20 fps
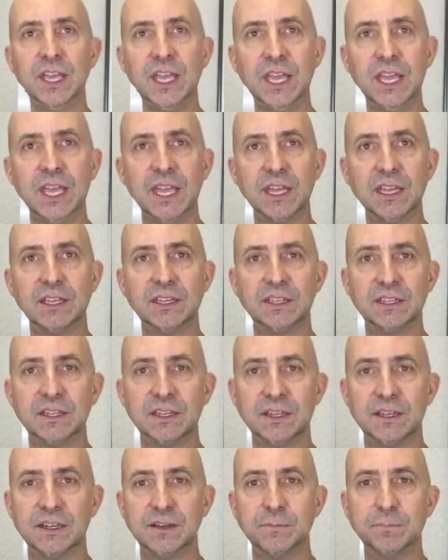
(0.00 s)
And
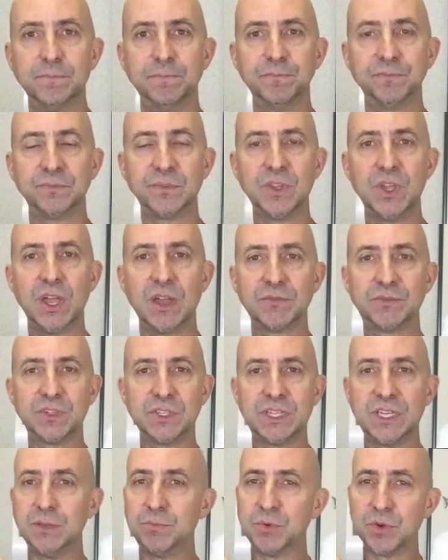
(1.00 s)
you have
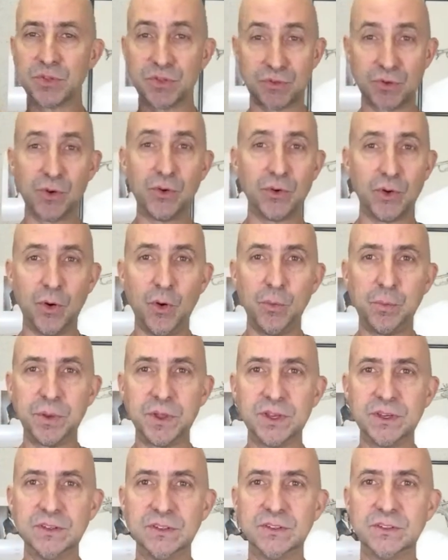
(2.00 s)
to keep your throat
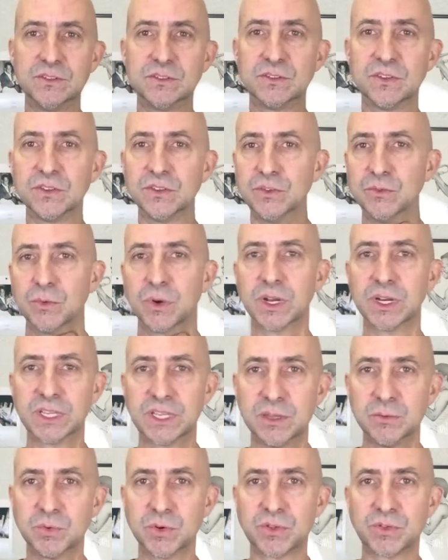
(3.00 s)
open. So you want
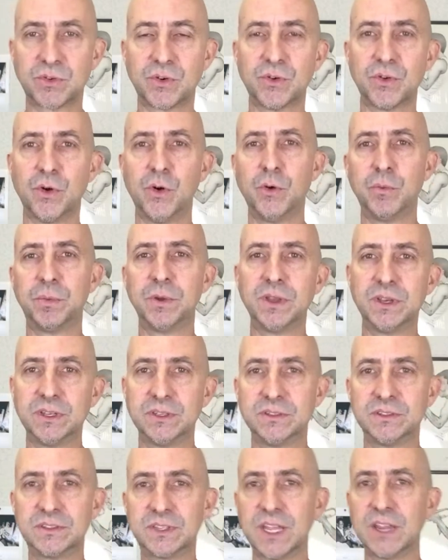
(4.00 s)
to keep your throat open
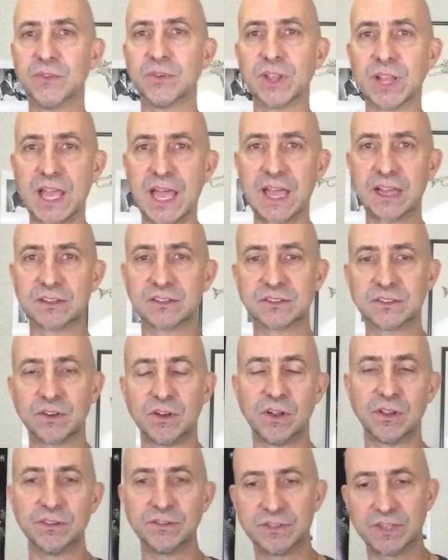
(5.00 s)
and stay relaxed
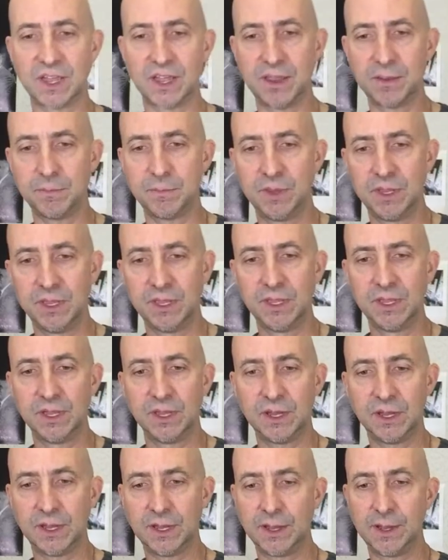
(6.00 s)
all the time.
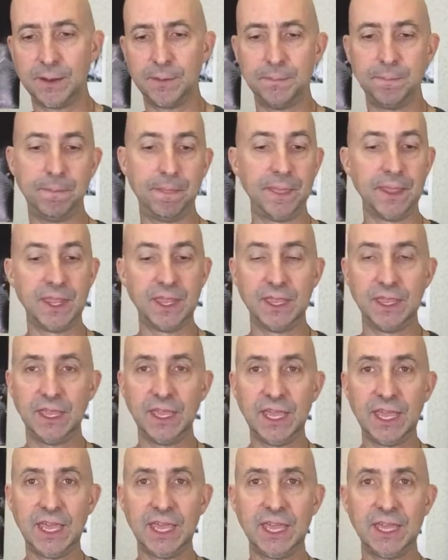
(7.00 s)

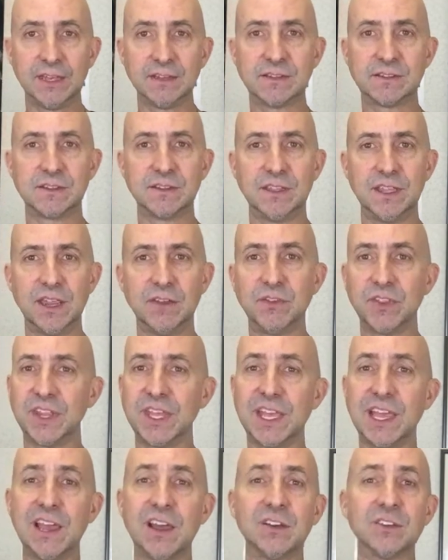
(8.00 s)
And
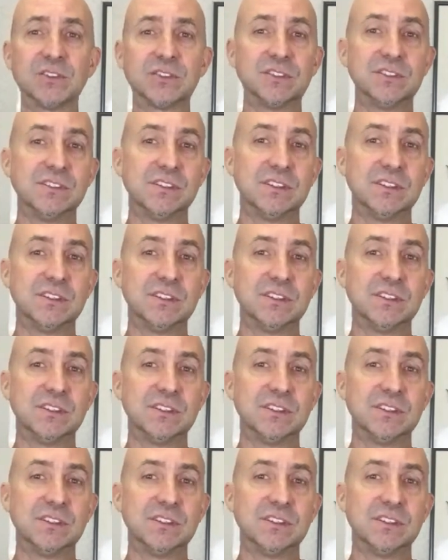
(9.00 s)
everything else